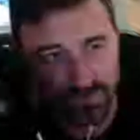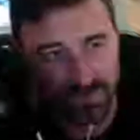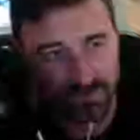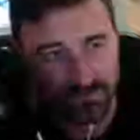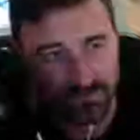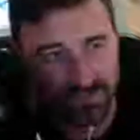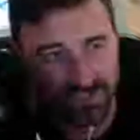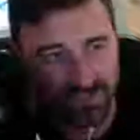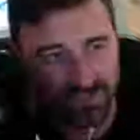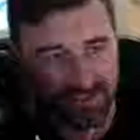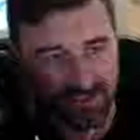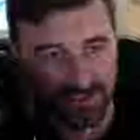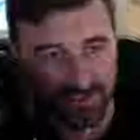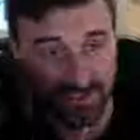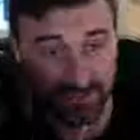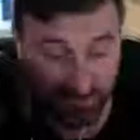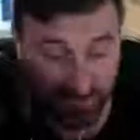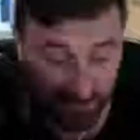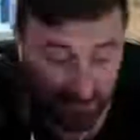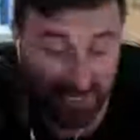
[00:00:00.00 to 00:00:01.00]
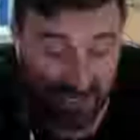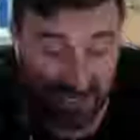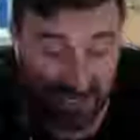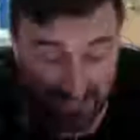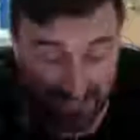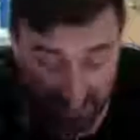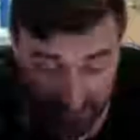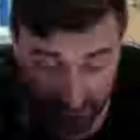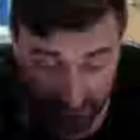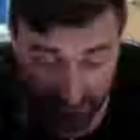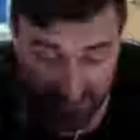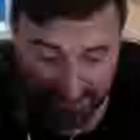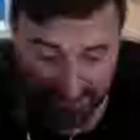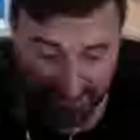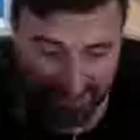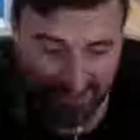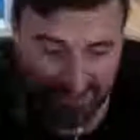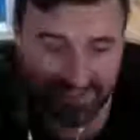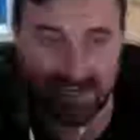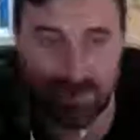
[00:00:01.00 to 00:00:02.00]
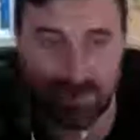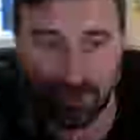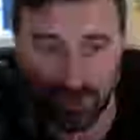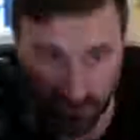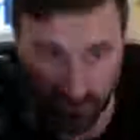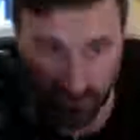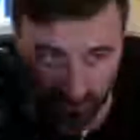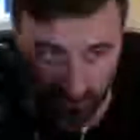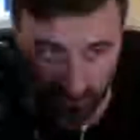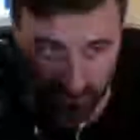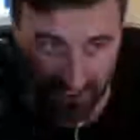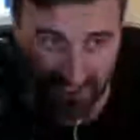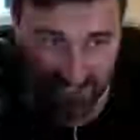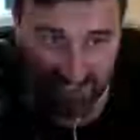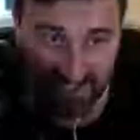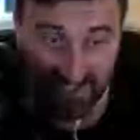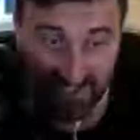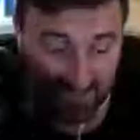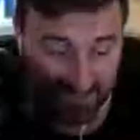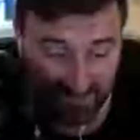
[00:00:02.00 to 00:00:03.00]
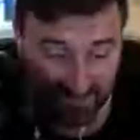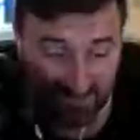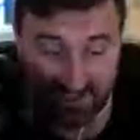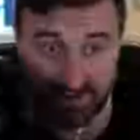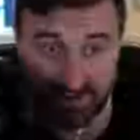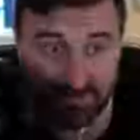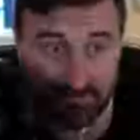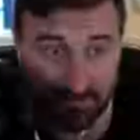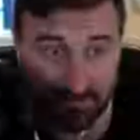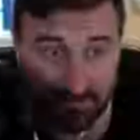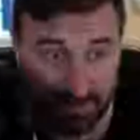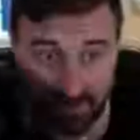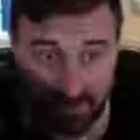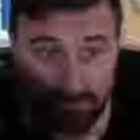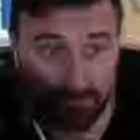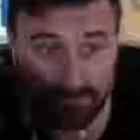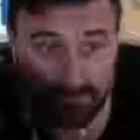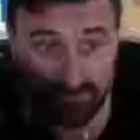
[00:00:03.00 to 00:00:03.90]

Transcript: Because obviously if someone's like, I need to fix this, I'm going to go and chase this, then bam,